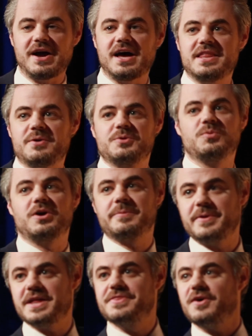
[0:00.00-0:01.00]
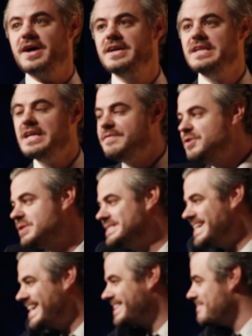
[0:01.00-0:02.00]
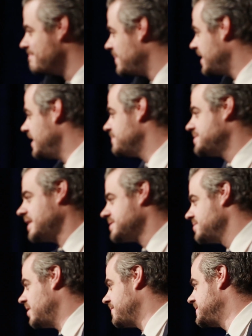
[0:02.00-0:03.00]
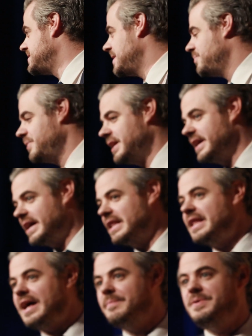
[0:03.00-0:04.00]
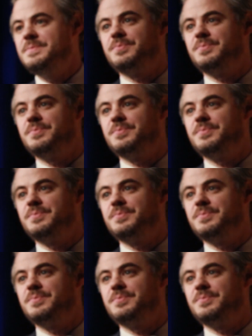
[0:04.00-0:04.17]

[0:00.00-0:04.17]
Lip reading: know how that would work, but I thought if you could take the money objection off the table, we could get a lot of